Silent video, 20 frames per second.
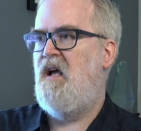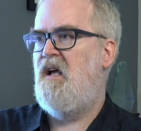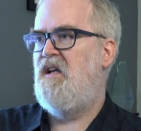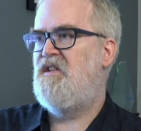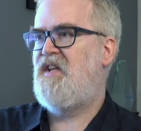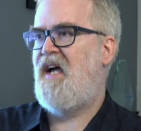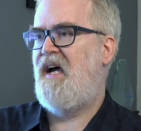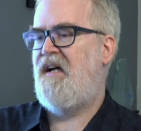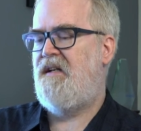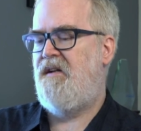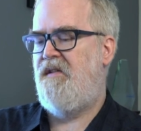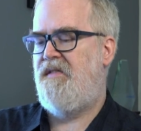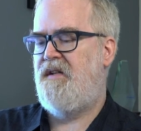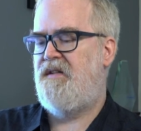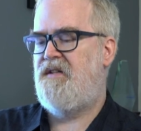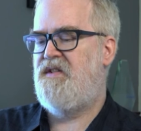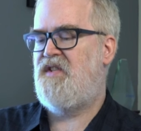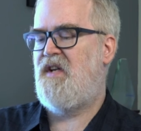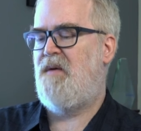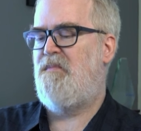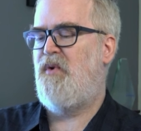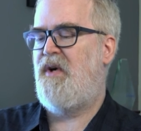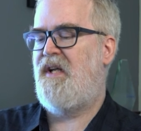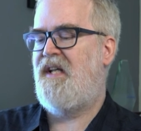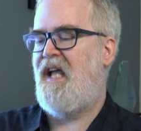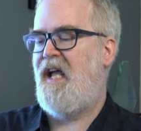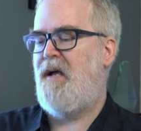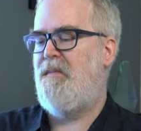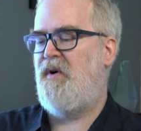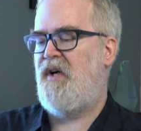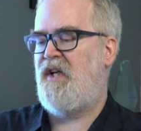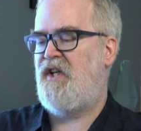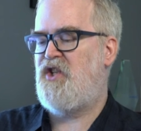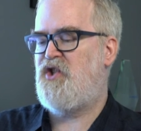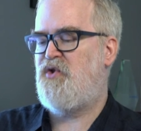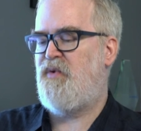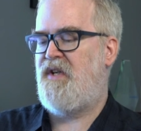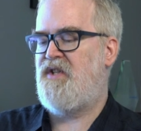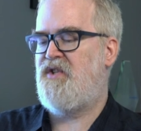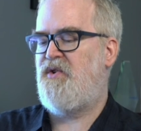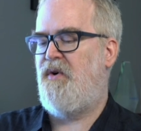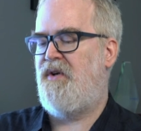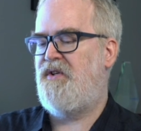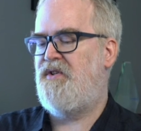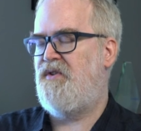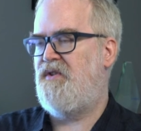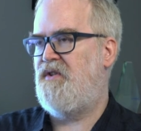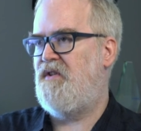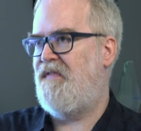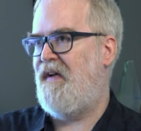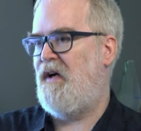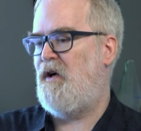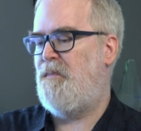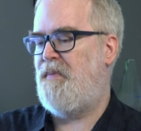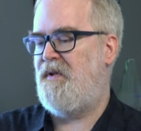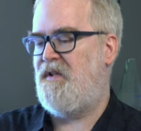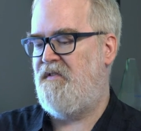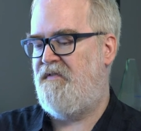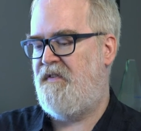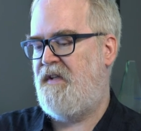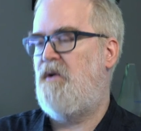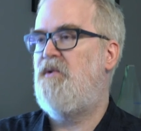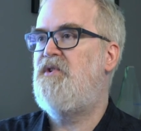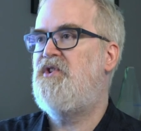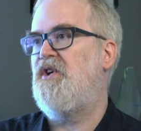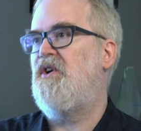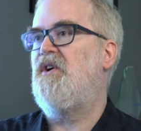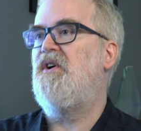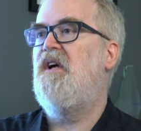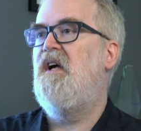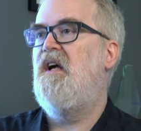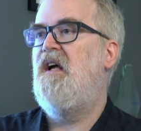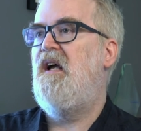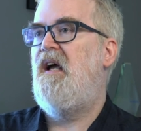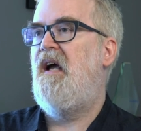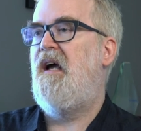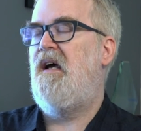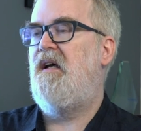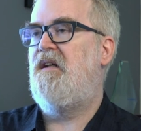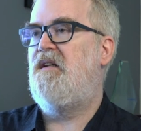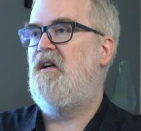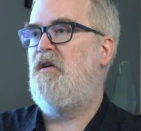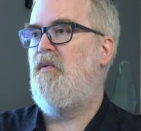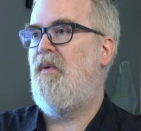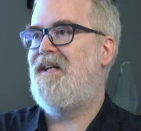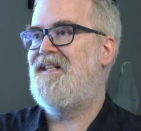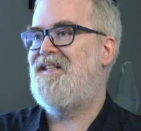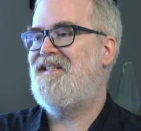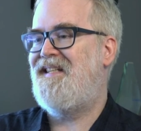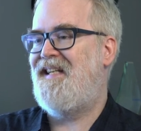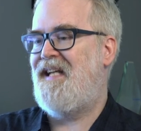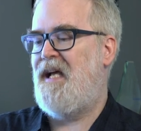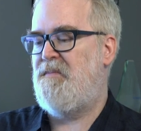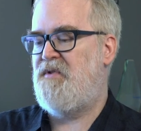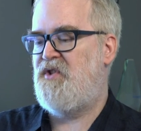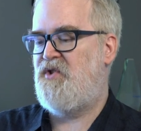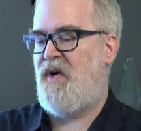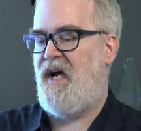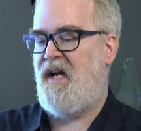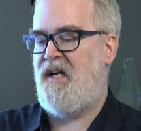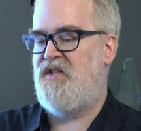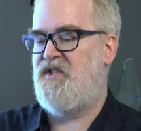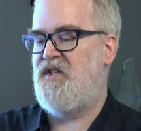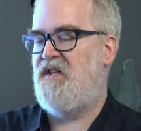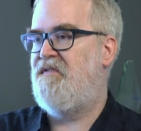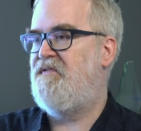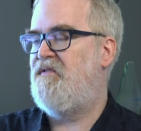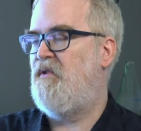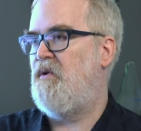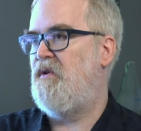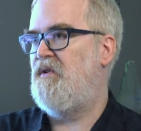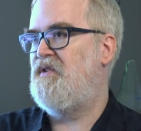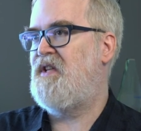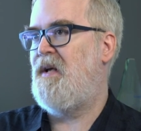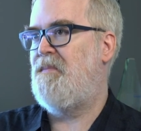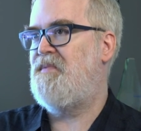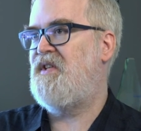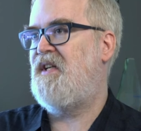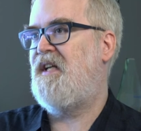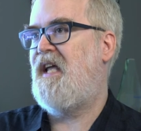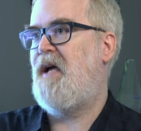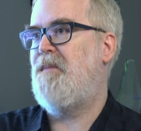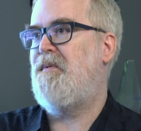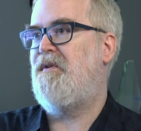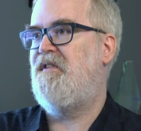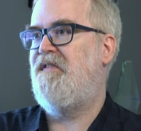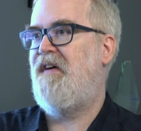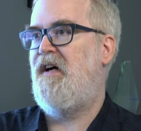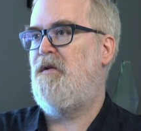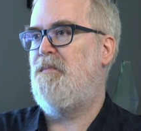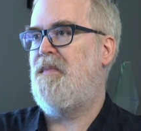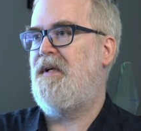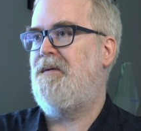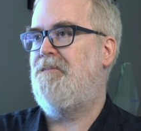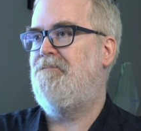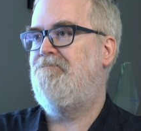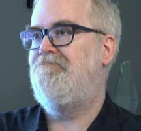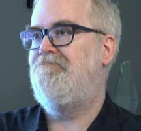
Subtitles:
So how do you think the submarine cable industry is going to develop in the future, and what is TM's strategy for subsea cable development?